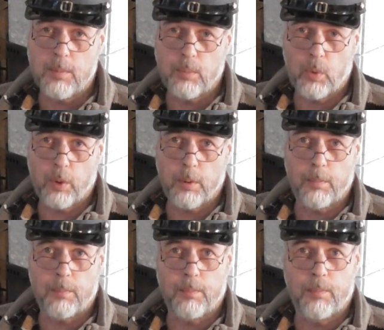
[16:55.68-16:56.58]
more
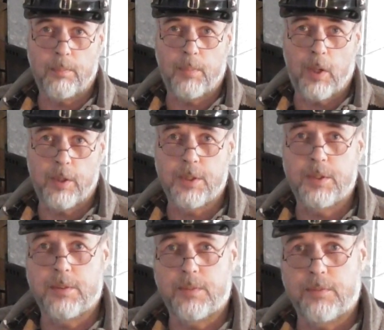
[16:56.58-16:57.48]

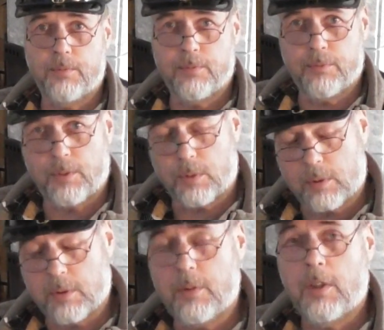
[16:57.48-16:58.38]
parts
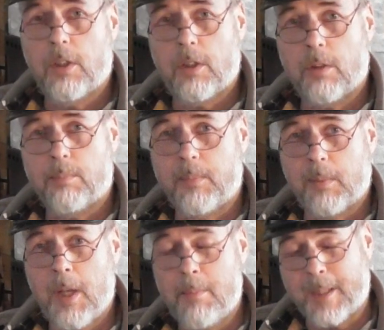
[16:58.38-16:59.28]
for
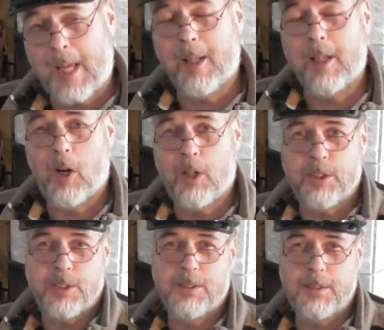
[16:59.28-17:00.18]
metallic
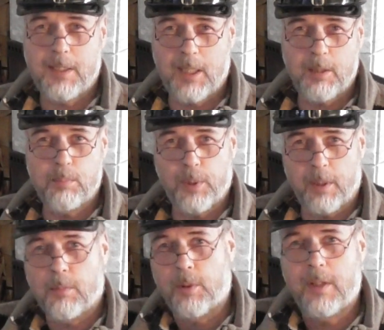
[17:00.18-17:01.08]
cartridges, and they put
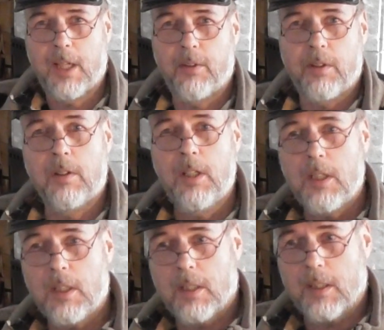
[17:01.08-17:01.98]
them together,
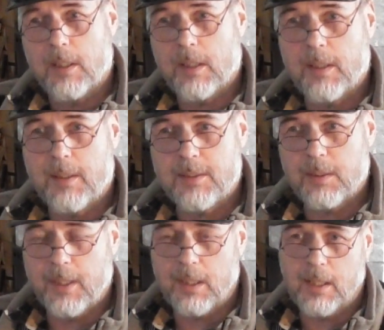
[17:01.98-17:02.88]
and
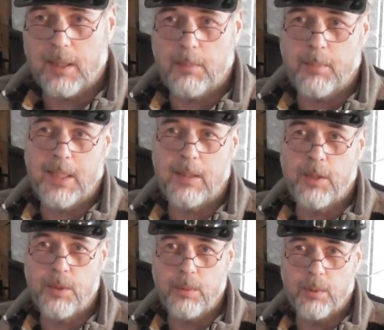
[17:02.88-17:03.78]
so they kind of made
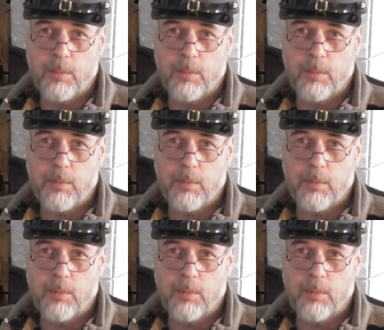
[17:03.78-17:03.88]
do with